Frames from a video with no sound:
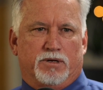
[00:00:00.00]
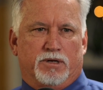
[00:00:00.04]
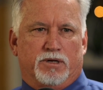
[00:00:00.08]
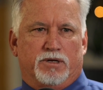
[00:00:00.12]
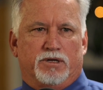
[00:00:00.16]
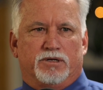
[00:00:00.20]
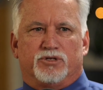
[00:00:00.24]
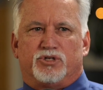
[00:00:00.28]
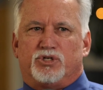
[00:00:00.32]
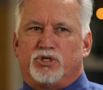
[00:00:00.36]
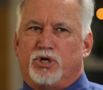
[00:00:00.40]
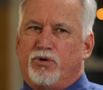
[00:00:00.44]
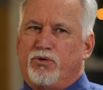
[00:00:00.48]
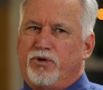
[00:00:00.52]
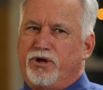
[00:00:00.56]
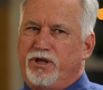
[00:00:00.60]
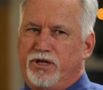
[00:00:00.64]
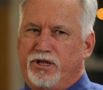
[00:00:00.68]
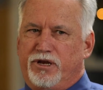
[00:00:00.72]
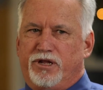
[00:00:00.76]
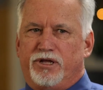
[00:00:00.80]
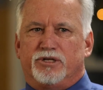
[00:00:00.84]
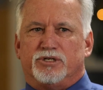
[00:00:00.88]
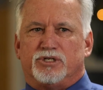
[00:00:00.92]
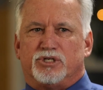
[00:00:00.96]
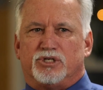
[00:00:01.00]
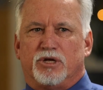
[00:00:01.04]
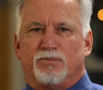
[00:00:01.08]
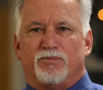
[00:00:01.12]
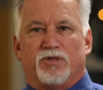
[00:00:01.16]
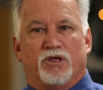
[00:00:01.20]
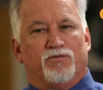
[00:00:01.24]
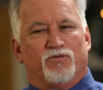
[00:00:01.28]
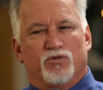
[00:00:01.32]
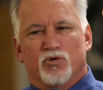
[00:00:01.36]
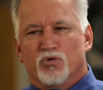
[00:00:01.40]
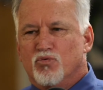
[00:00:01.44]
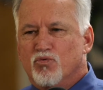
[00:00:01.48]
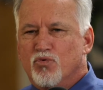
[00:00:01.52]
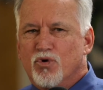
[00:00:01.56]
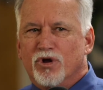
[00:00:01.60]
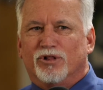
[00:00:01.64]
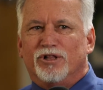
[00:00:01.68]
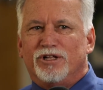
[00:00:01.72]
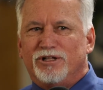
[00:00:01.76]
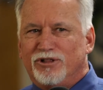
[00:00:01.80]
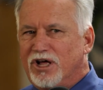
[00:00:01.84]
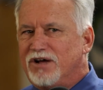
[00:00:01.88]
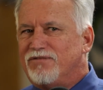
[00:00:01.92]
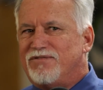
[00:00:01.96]
Okay. So it is something, if you
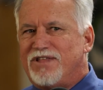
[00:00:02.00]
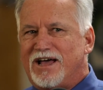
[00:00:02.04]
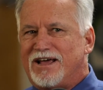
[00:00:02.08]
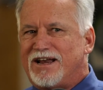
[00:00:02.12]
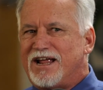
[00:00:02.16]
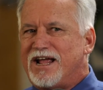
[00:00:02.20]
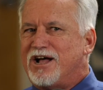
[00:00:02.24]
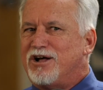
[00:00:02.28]
really love that